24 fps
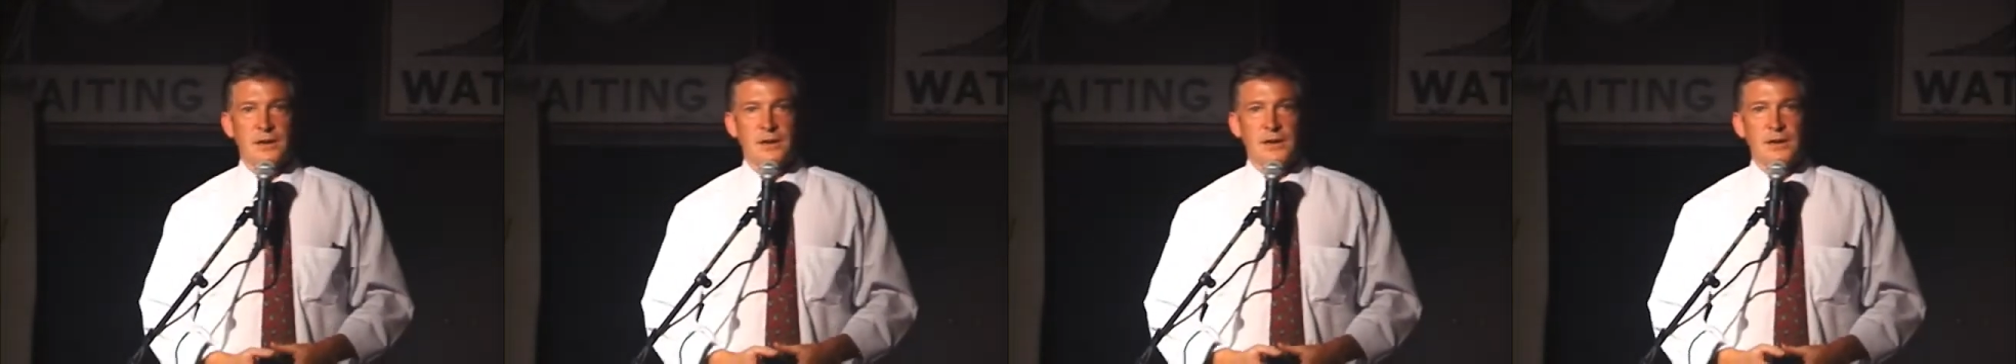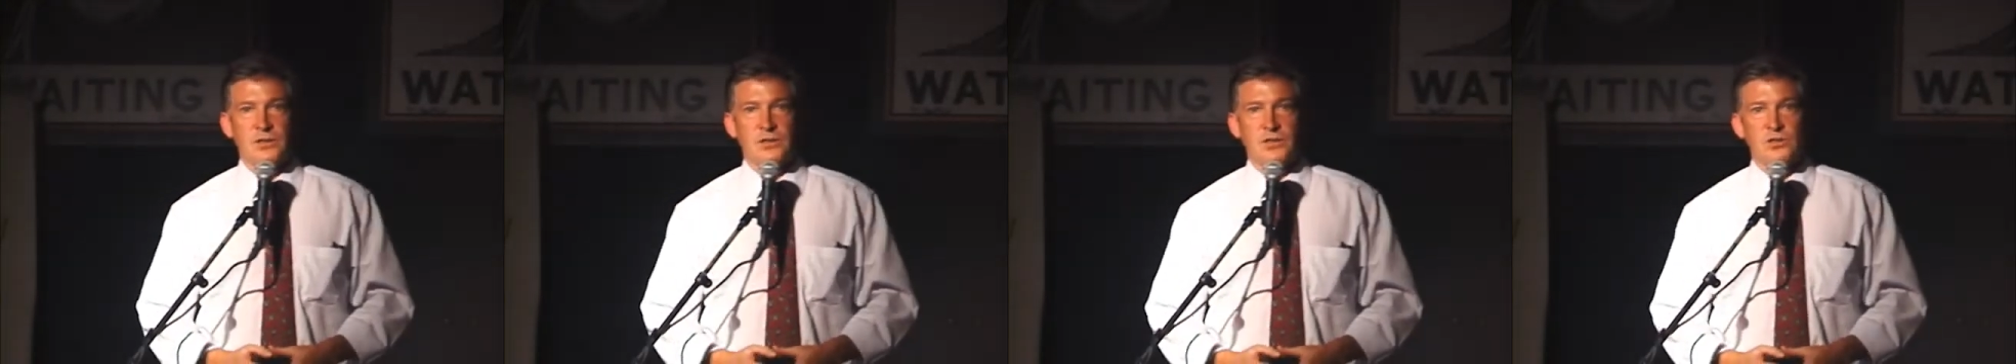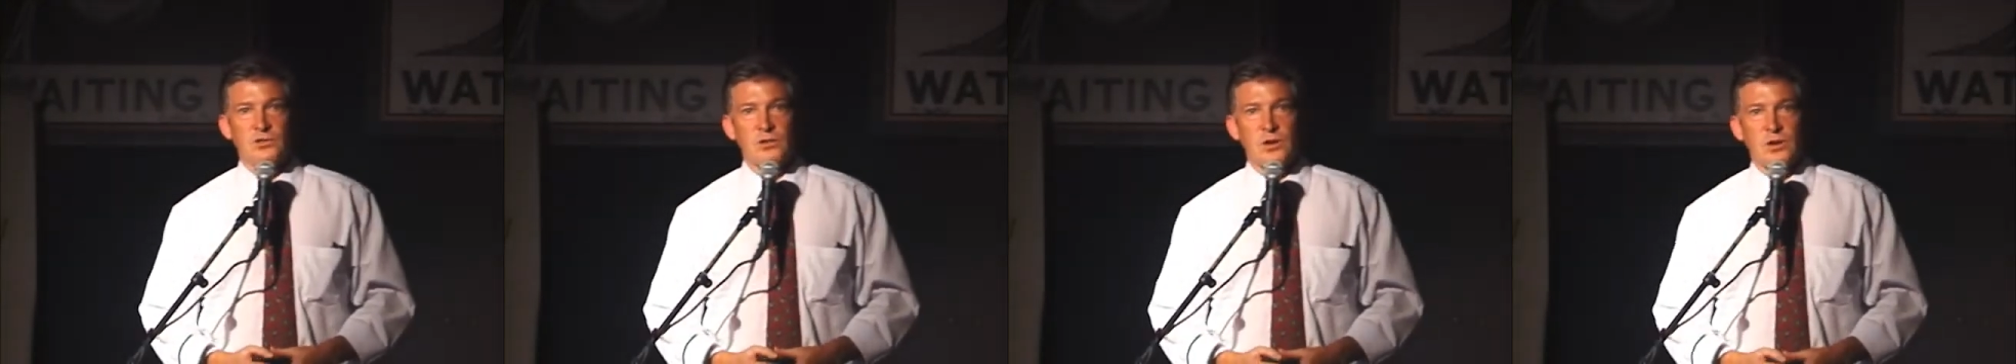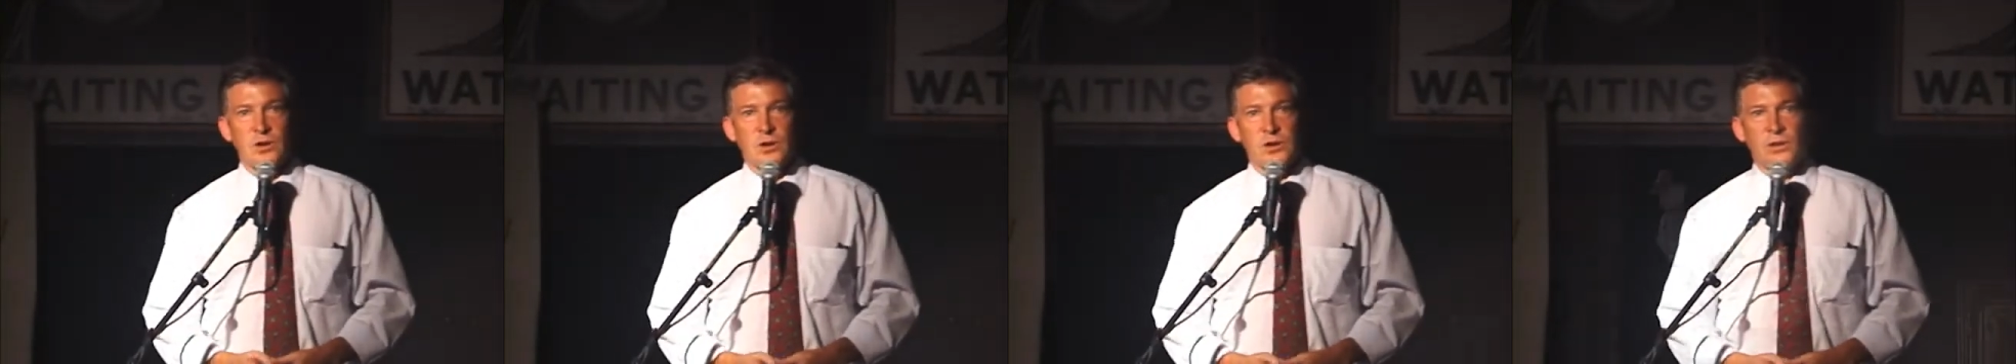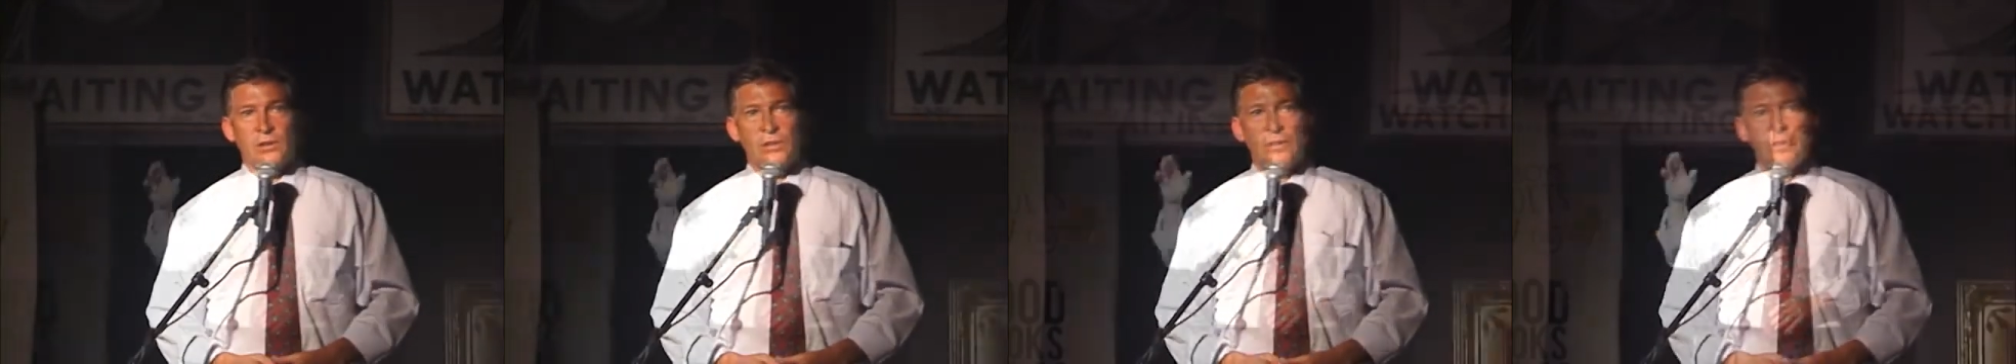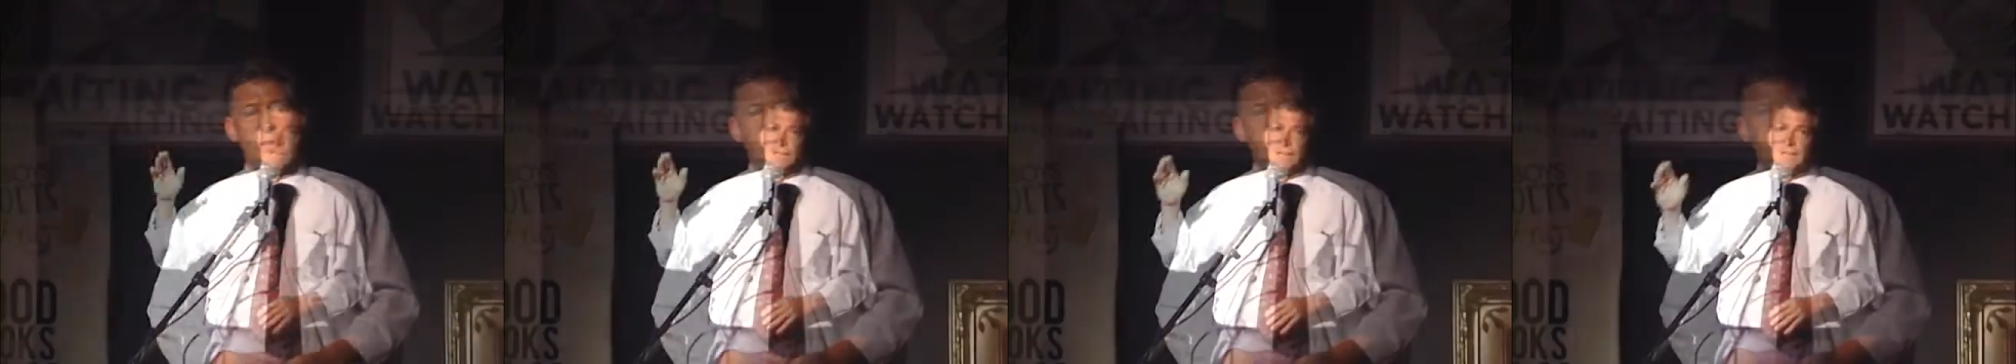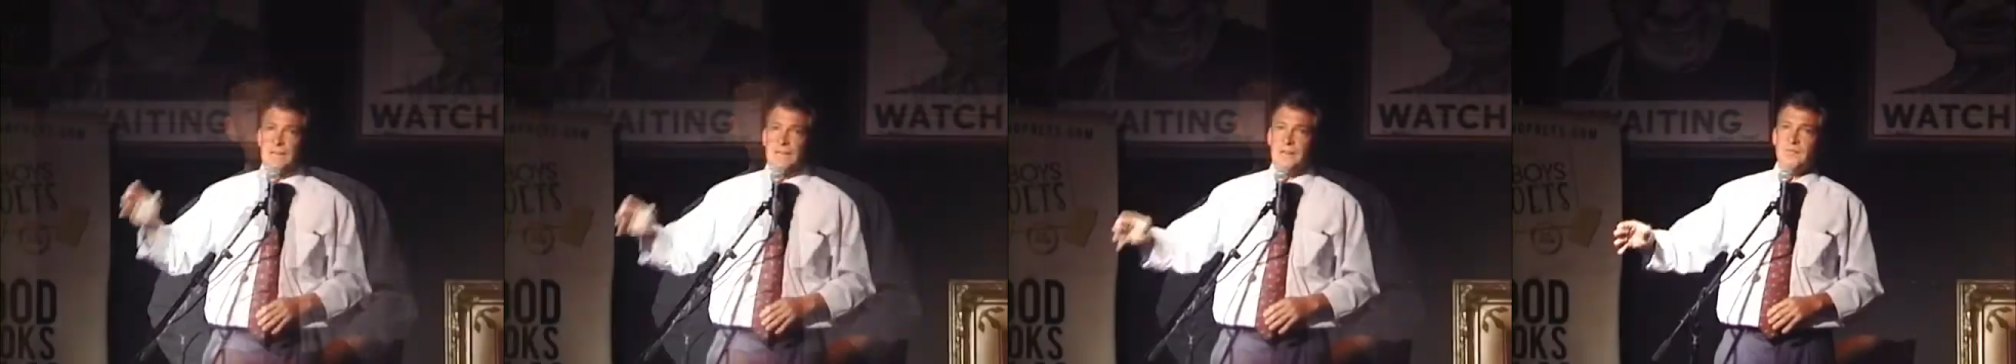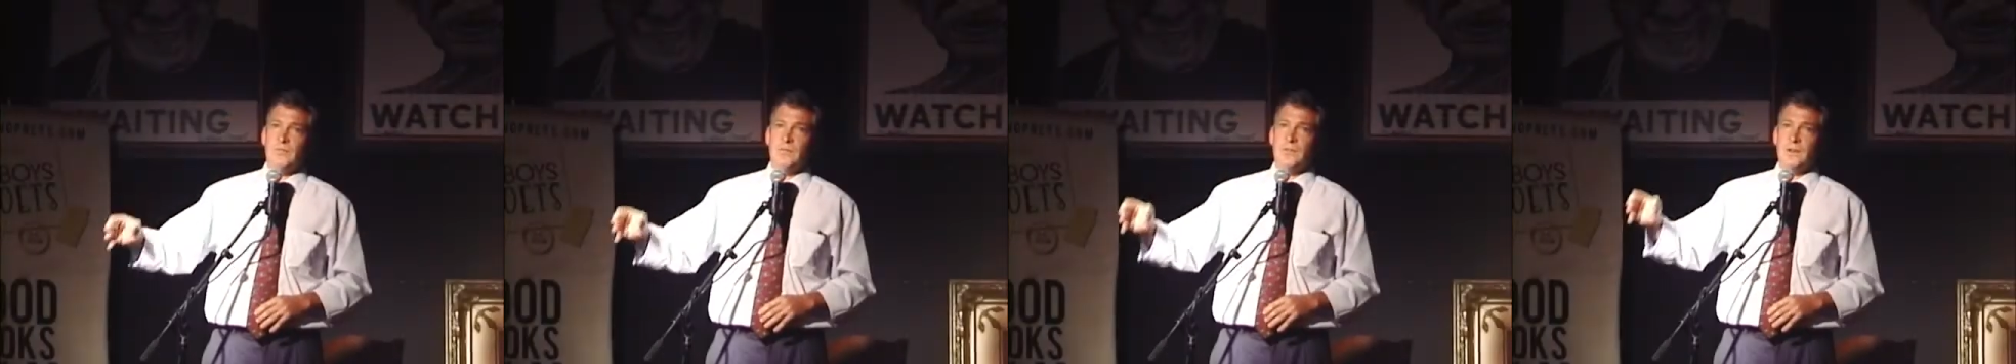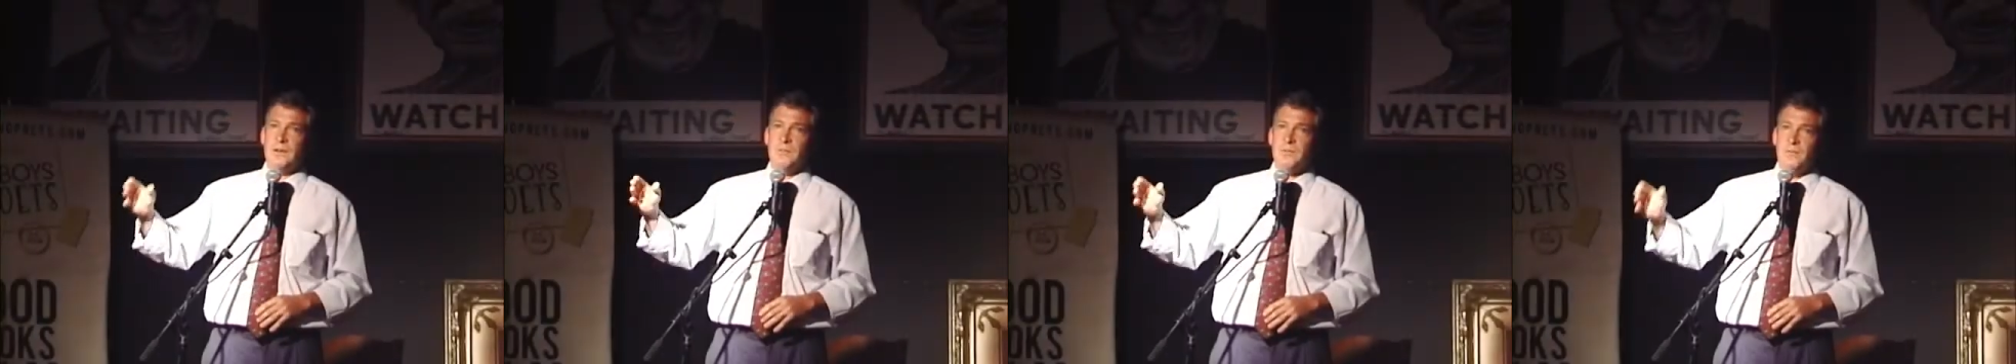control. Every